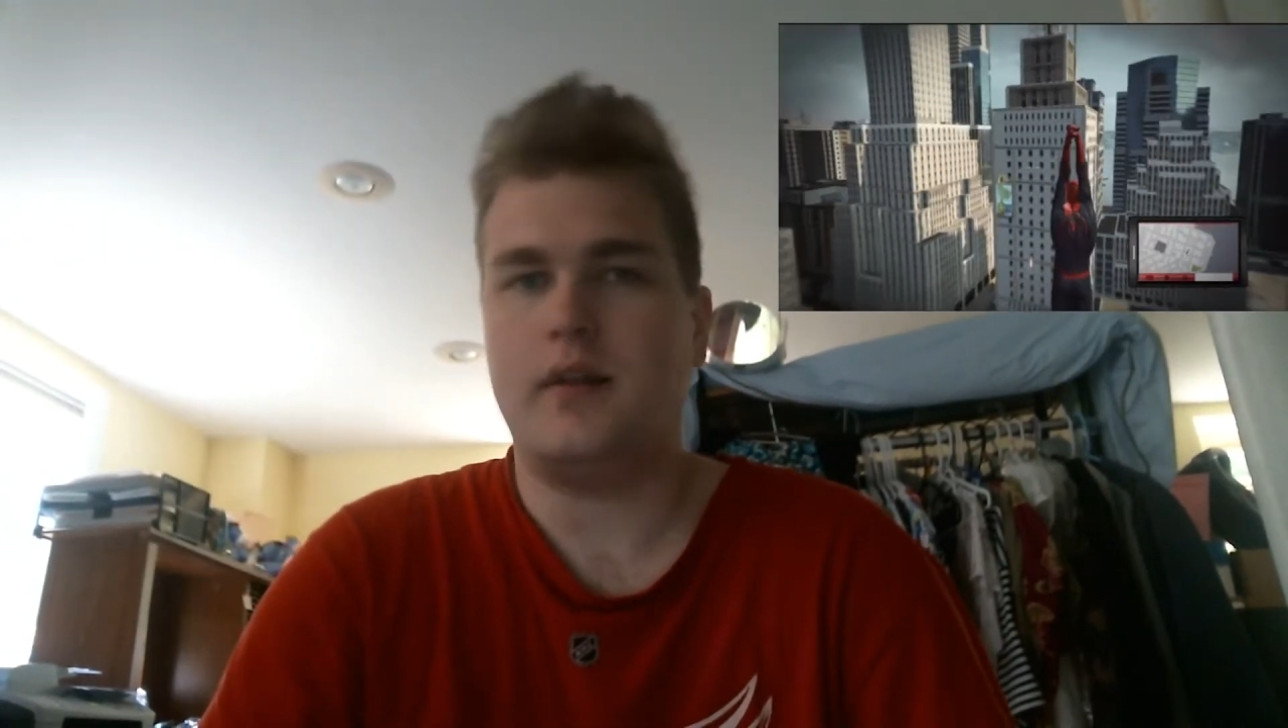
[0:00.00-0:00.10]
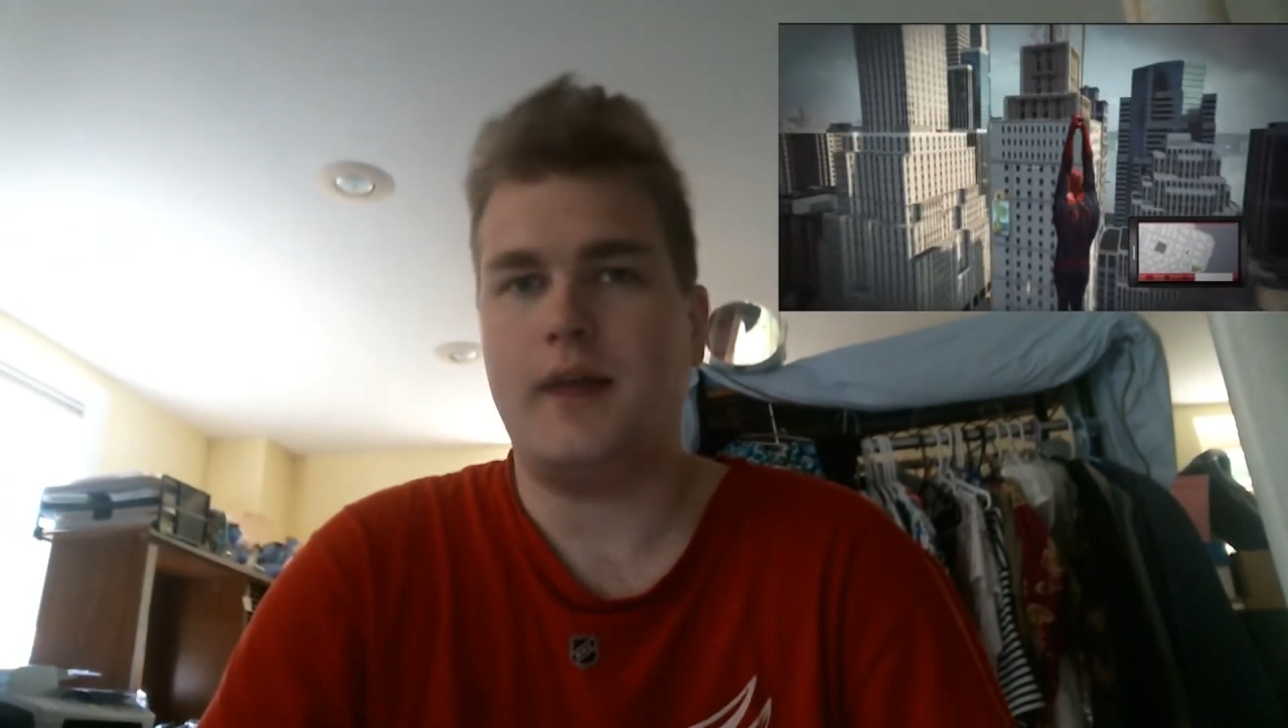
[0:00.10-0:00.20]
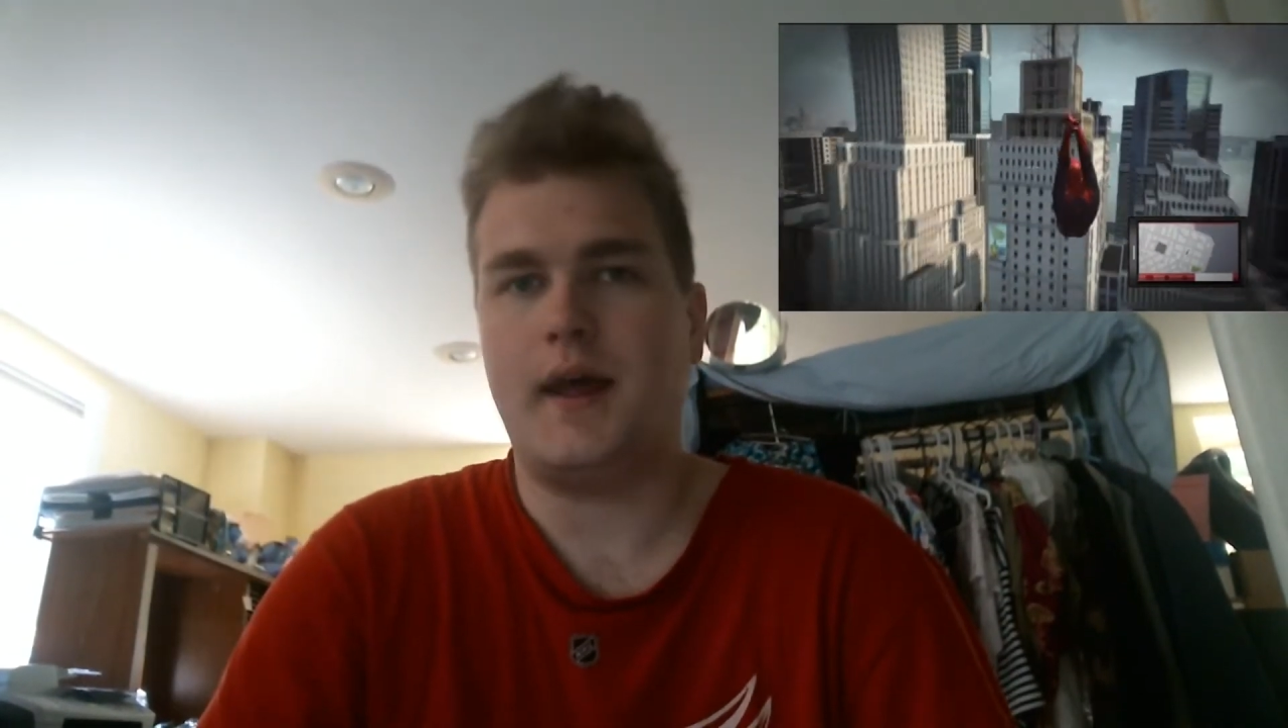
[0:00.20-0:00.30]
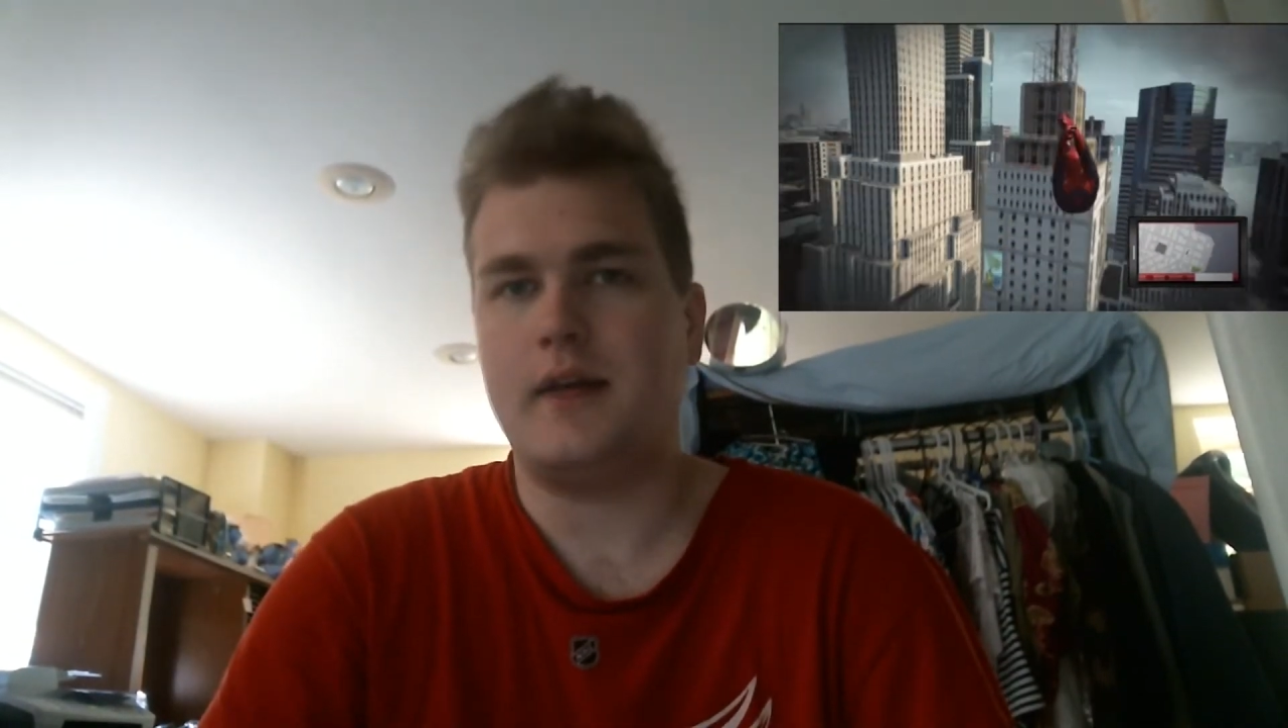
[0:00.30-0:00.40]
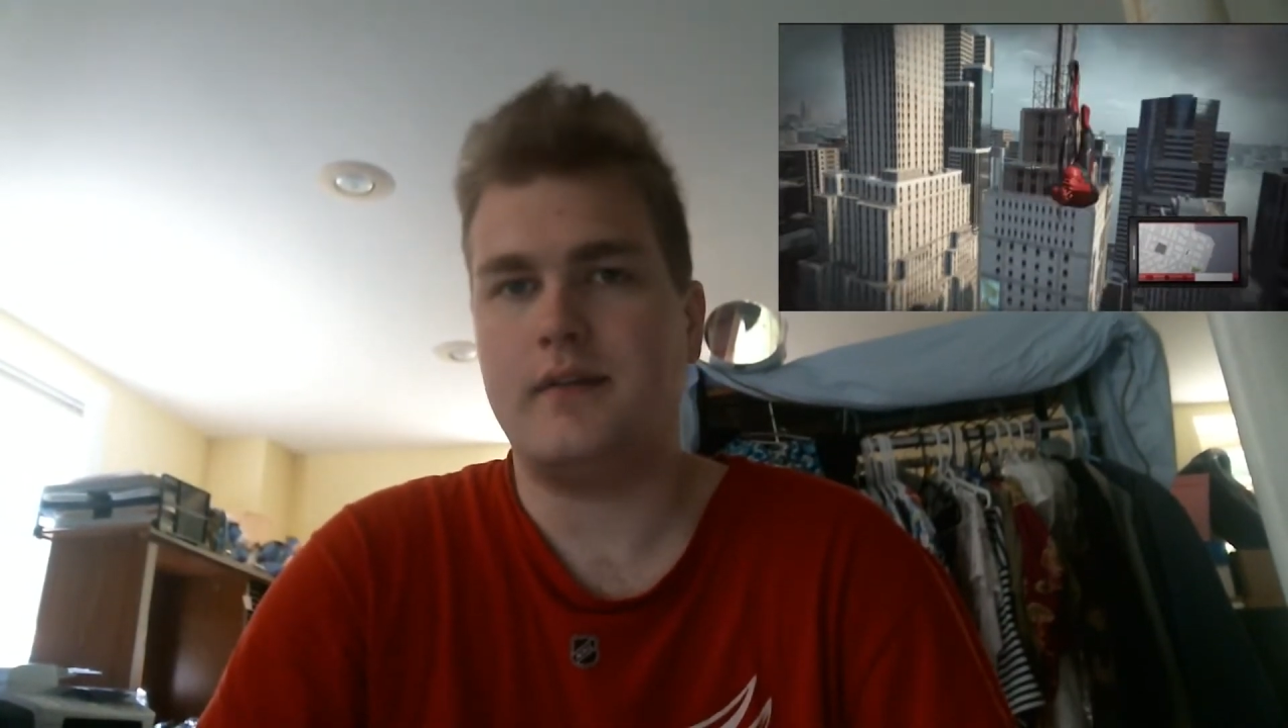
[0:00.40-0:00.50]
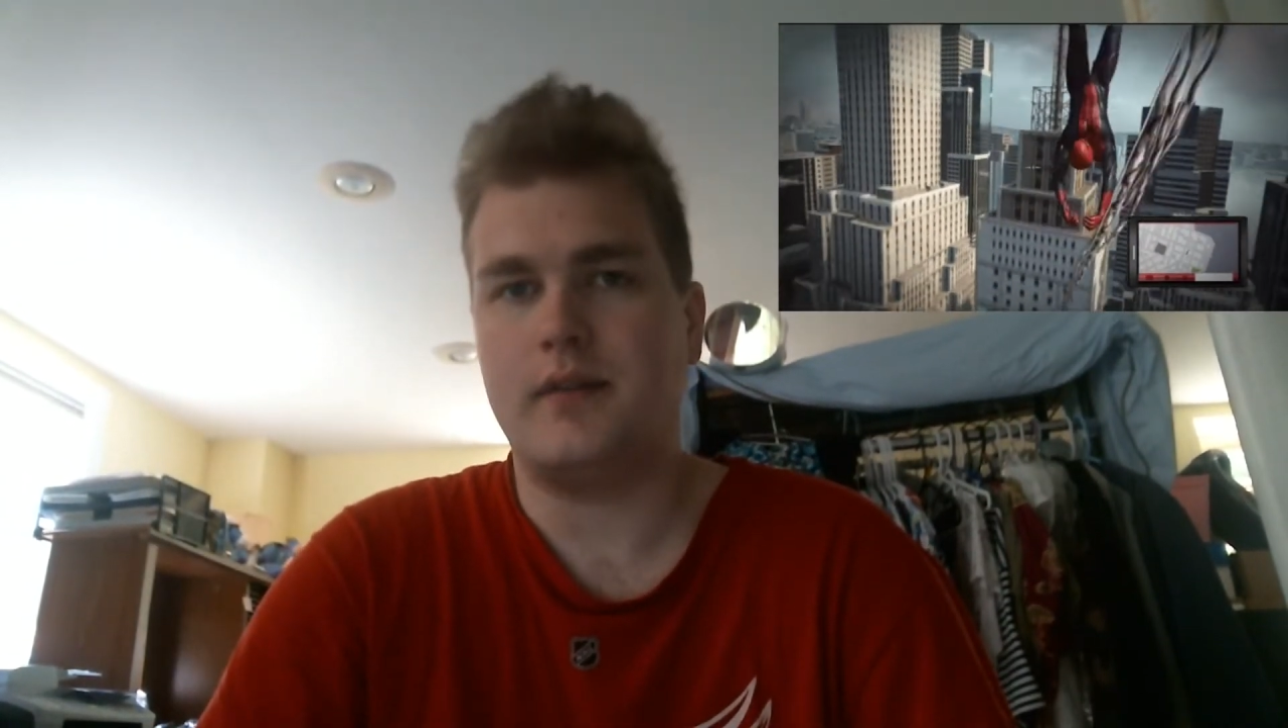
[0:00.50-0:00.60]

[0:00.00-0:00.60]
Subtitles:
attach